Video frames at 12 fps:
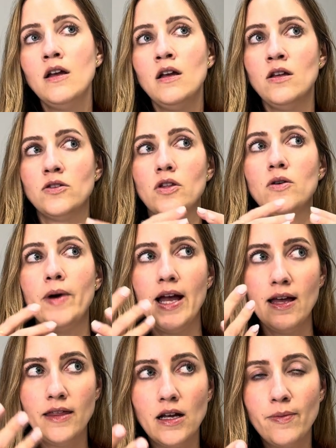So the way I
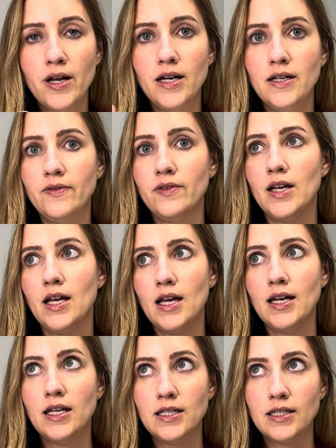think about an
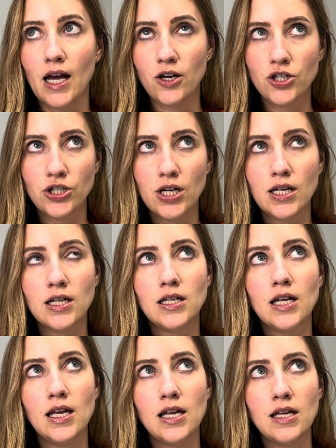
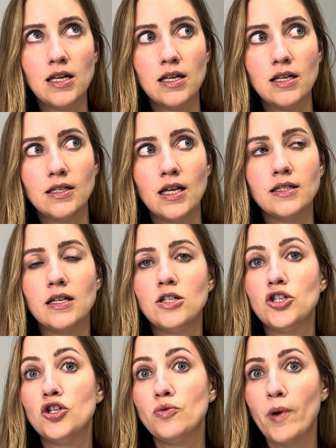induction is it's in
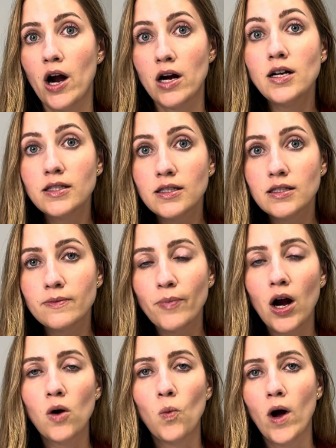two parts,
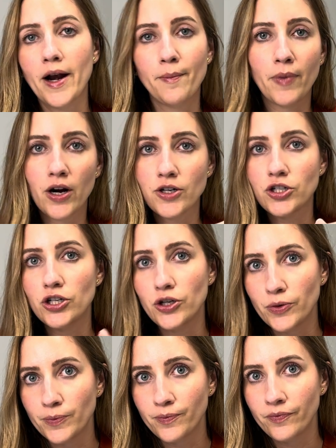part one and part two.
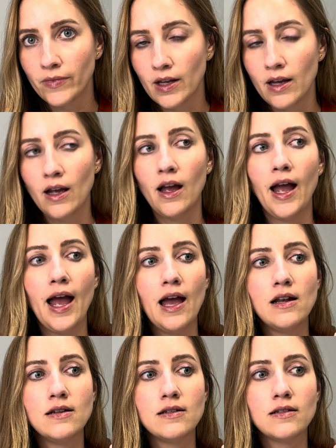
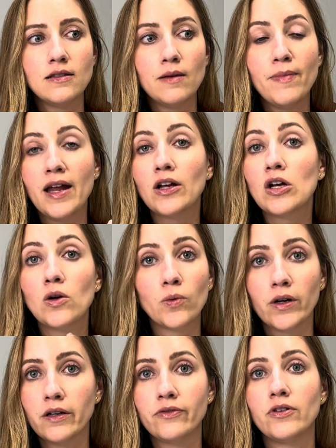And the medical
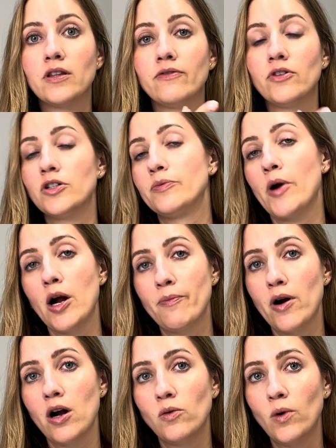word for the first part,
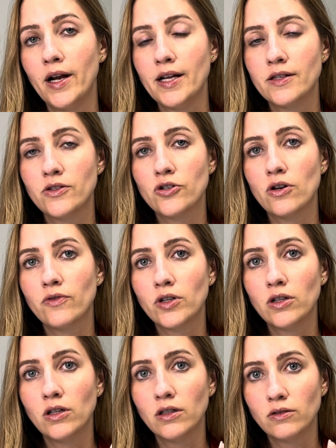part one, is
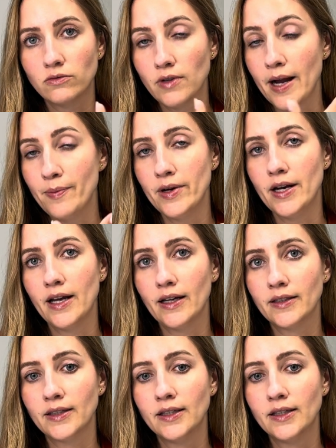cervical ripening.